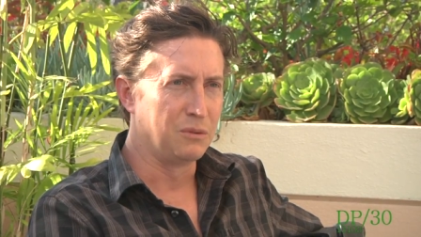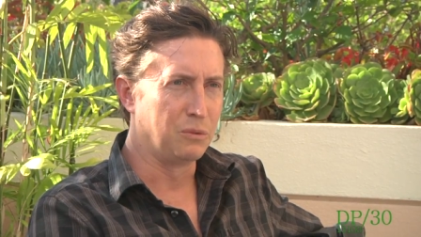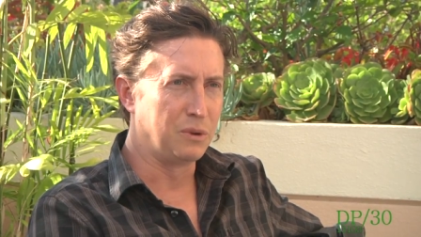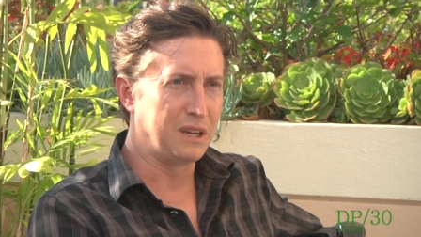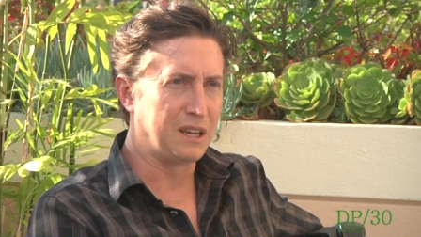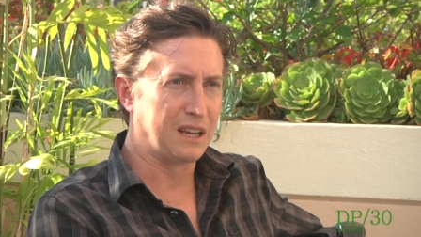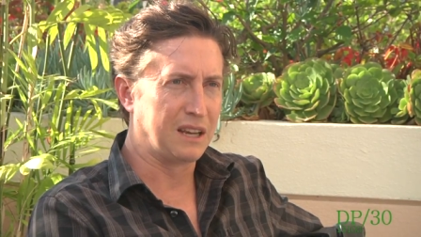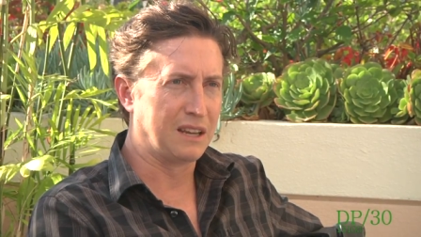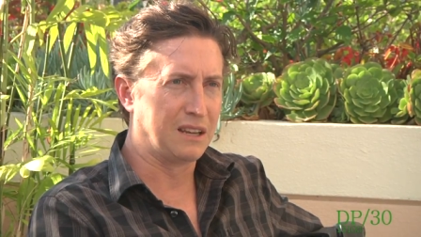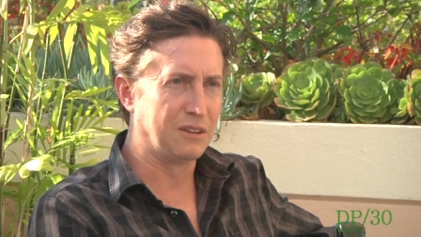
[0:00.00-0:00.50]

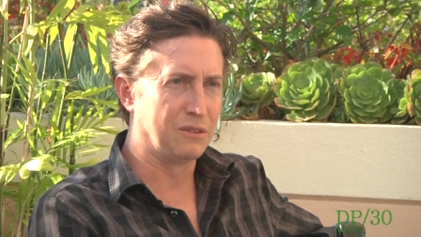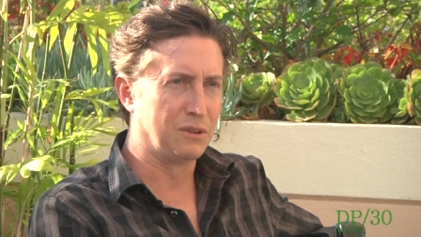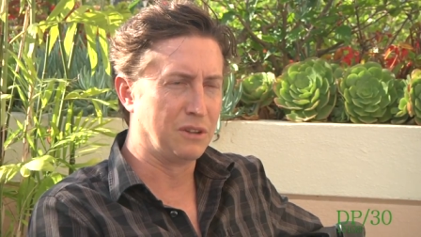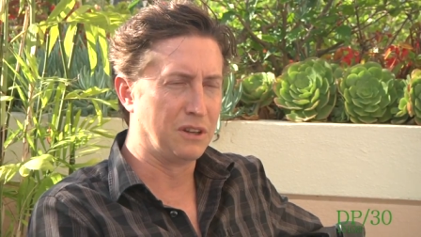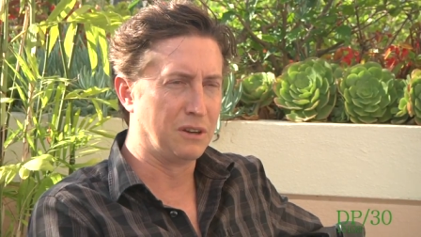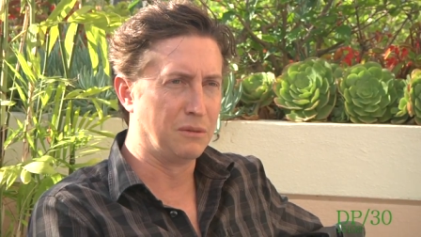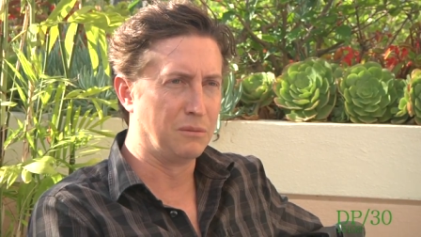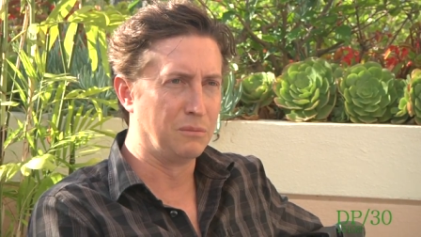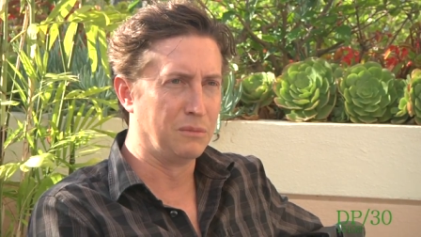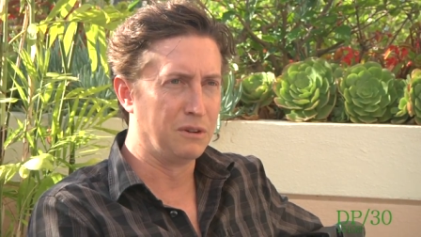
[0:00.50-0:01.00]
weekend when
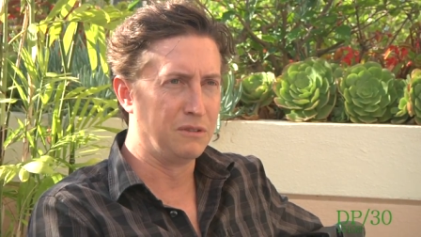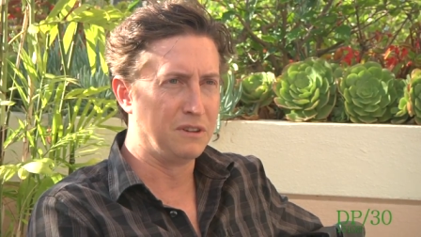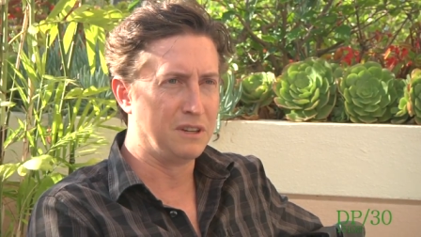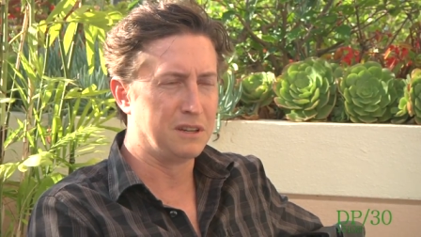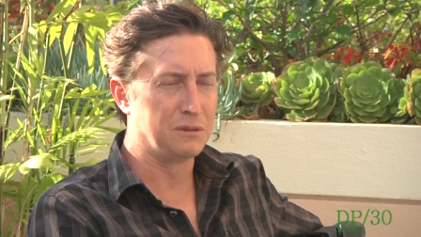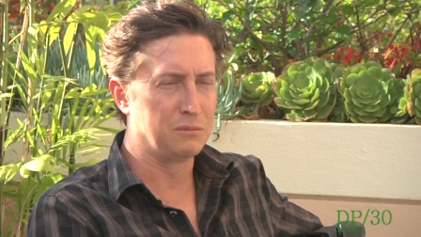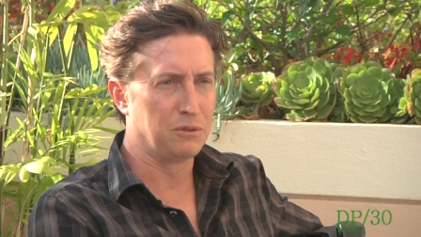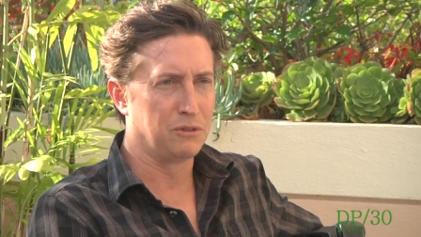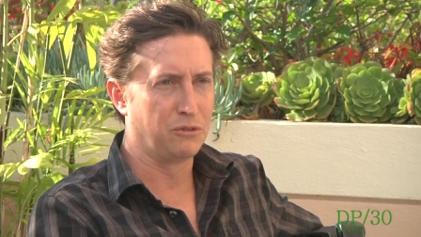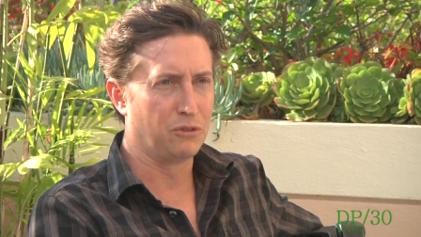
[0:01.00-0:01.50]
their movie
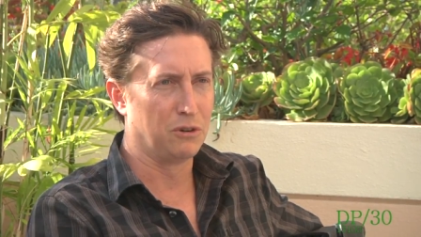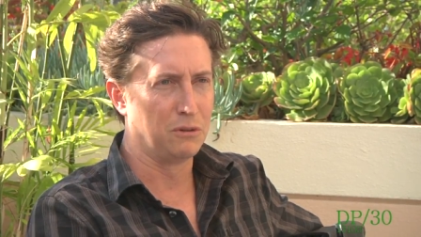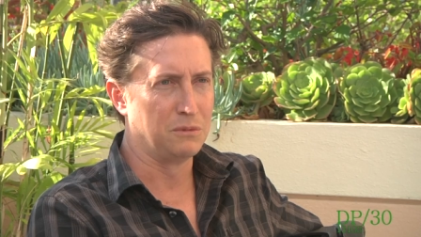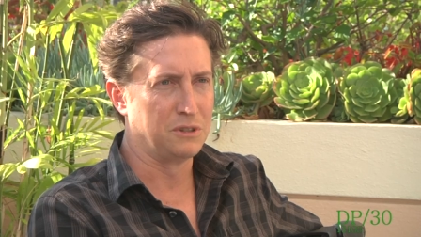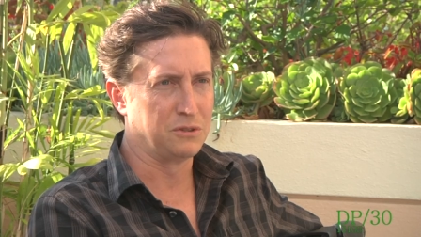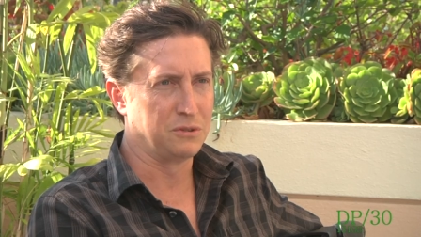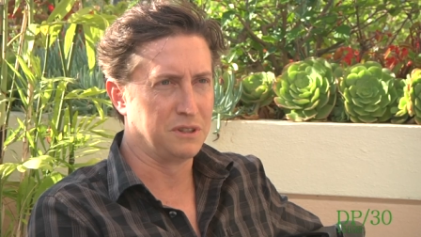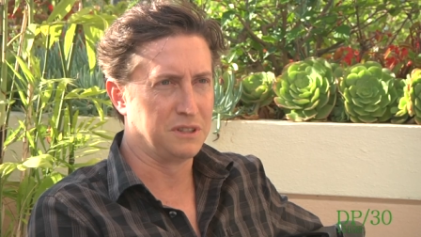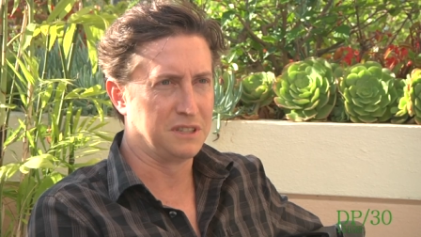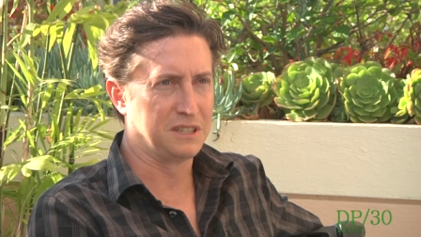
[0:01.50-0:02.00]
didn't perform
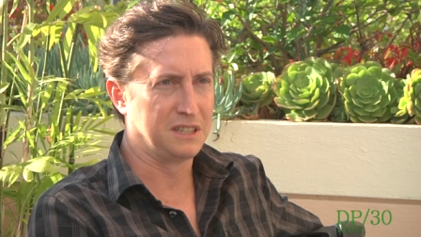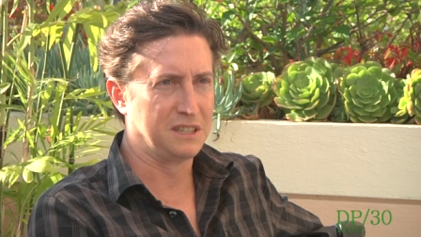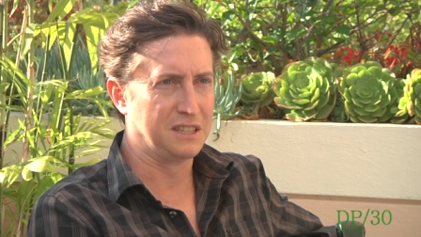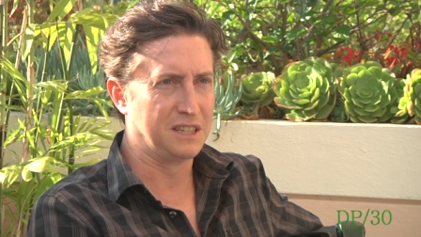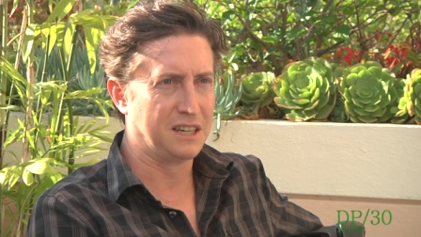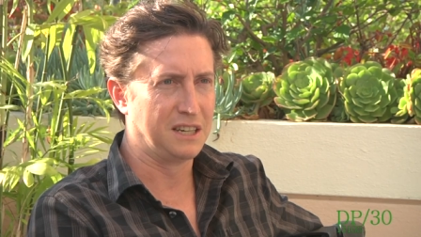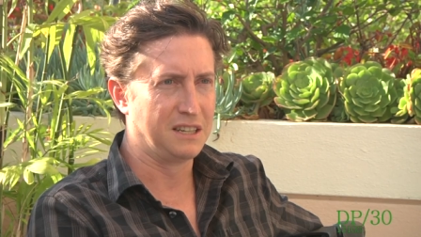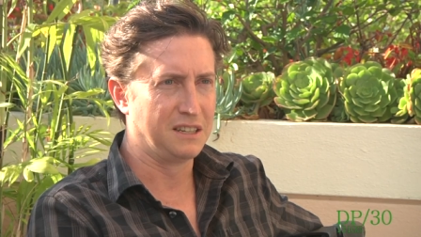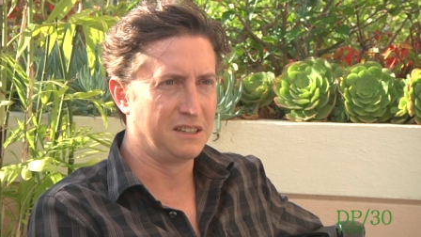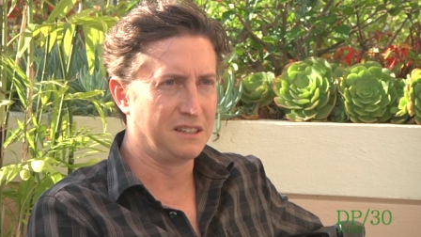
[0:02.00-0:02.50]
as well as they
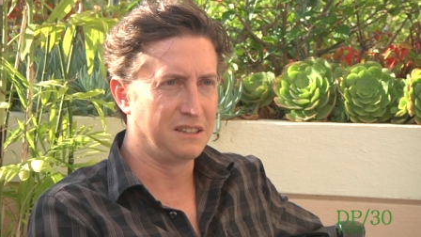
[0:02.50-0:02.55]
thought.